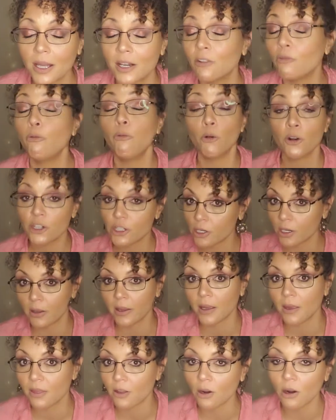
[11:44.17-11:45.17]
And
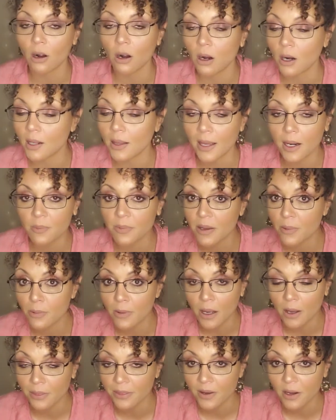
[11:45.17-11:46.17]
unfortunately, there are a lot of
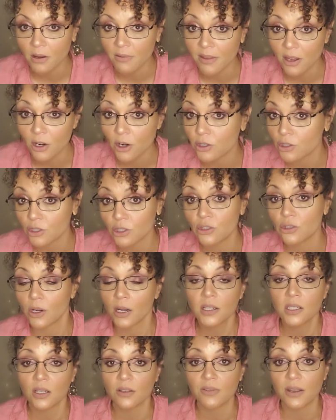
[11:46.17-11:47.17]
people out there that are
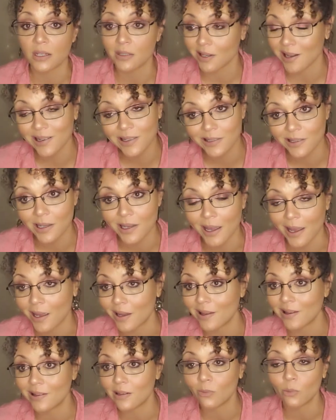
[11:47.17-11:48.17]
destructive and toxic
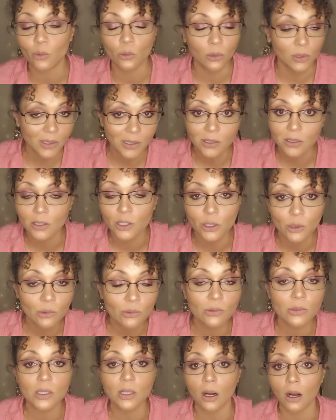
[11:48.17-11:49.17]
and would
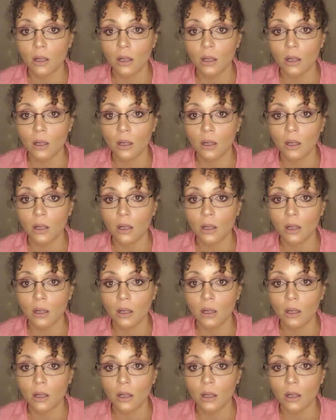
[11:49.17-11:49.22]
use